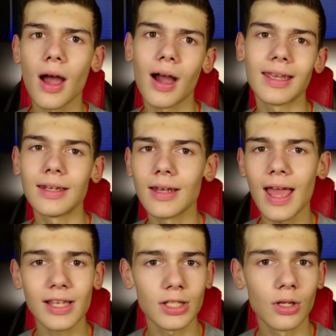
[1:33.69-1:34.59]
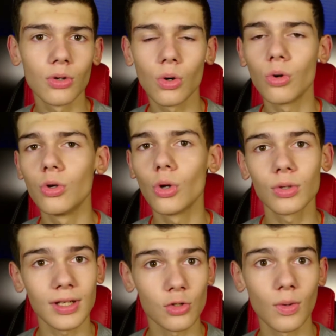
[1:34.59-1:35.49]
in S-Log or
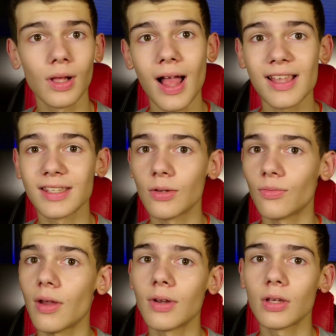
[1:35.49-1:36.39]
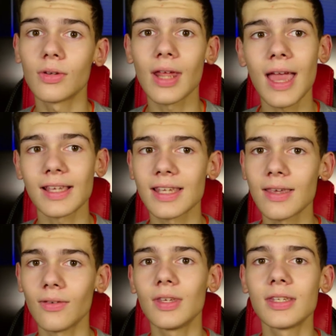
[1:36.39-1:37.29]
not, as well as in a very good
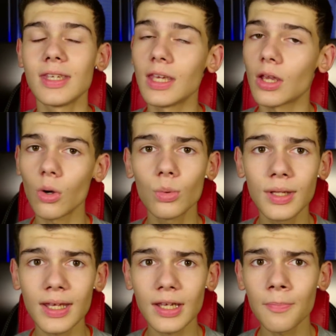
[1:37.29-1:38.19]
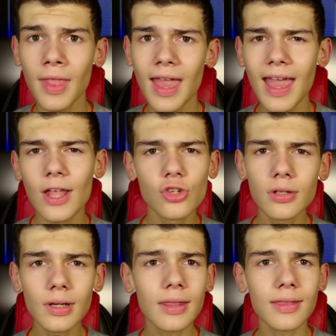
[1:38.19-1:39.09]
XAVC codec, and
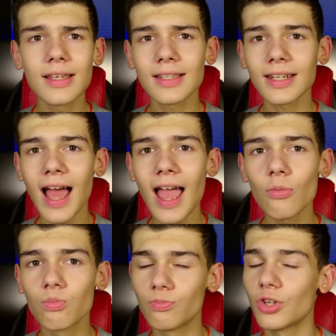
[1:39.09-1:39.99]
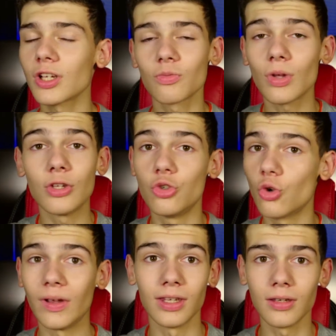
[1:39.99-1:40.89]
generally things that I just
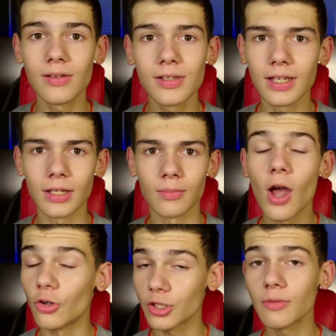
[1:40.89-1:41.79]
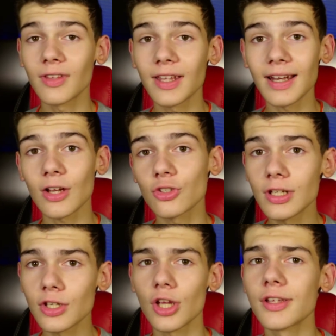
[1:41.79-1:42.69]
enjoy using. On top of that, it
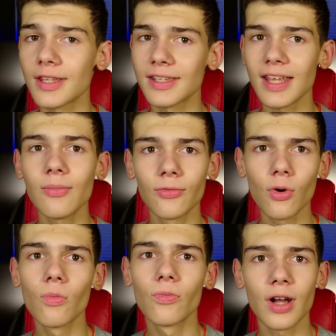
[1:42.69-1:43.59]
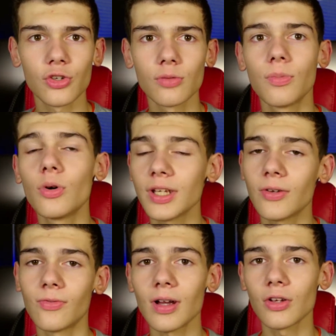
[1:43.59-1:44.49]
actually shares the same form factor, body
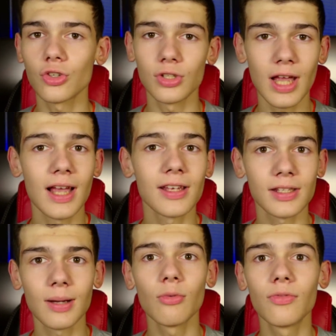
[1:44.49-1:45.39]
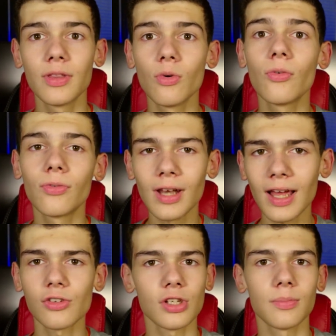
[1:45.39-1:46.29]
and functions as some of the more
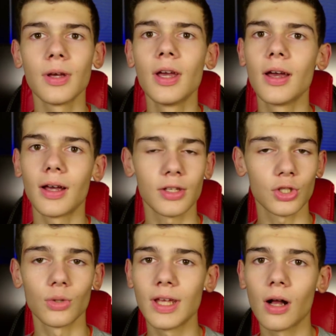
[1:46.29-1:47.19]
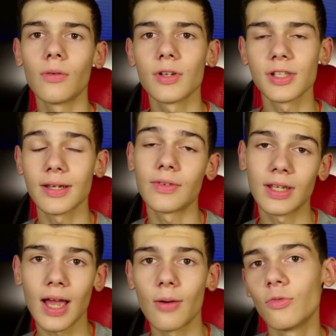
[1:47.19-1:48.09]
flagship Sony Alpha 7
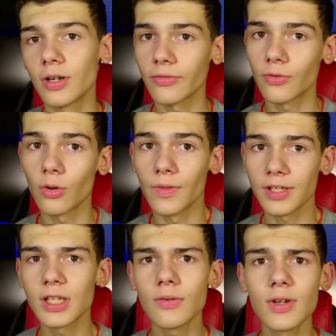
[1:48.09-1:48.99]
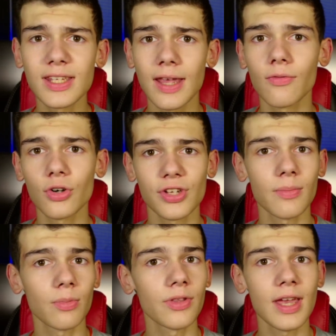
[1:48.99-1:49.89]
camera from the series, say for
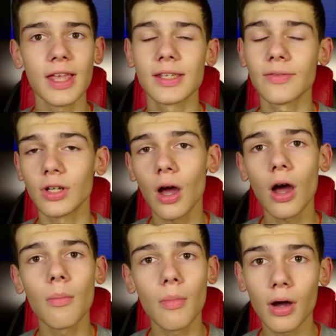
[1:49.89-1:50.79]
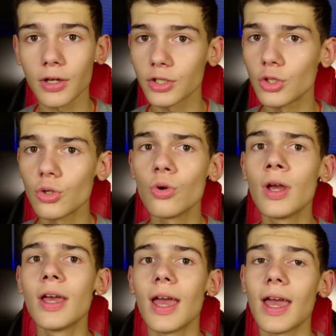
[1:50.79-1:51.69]
example the A7R Mark II
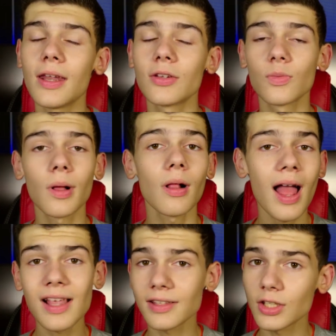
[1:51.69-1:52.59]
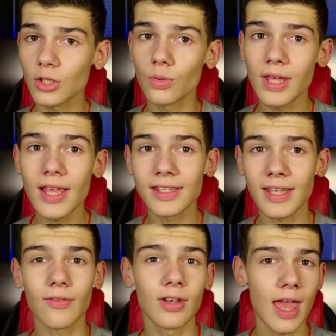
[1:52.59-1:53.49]
and as well as the Sony
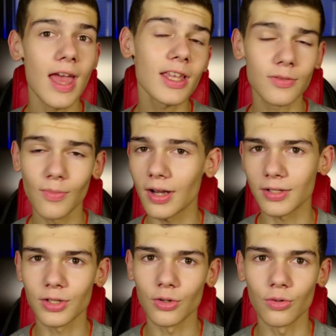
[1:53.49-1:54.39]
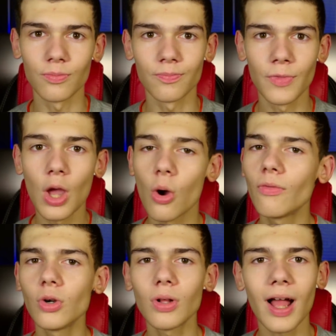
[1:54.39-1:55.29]
A7S Mark II.
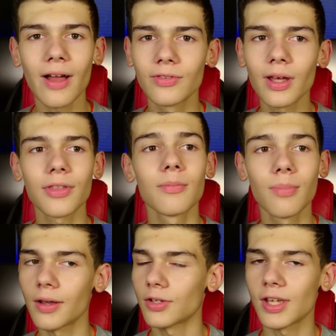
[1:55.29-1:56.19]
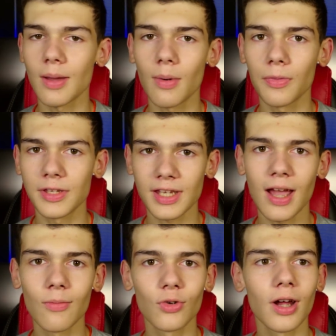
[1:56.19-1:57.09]
Overall, I have nothing bad to say about this
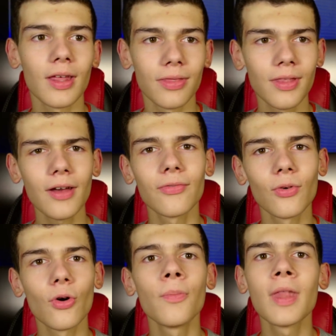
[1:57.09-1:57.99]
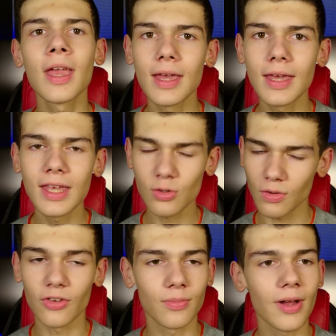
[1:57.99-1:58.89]
camera, and therefore it's
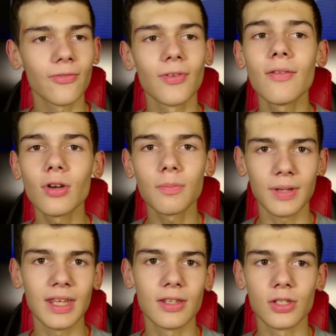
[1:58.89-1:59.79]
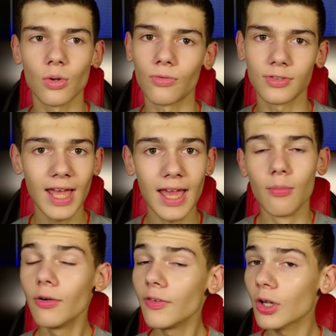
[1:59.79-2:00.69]
one of my favorite pieces of tech.
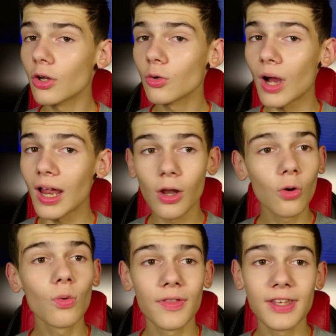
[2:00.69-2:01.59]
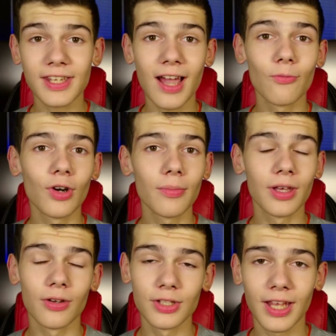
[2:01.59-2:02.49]
Moving on along with this camera,
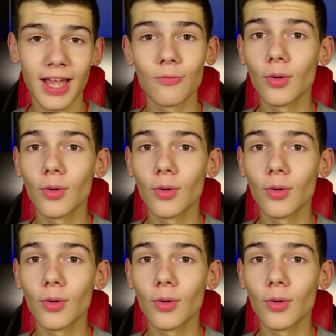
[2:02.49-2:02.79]
because a camera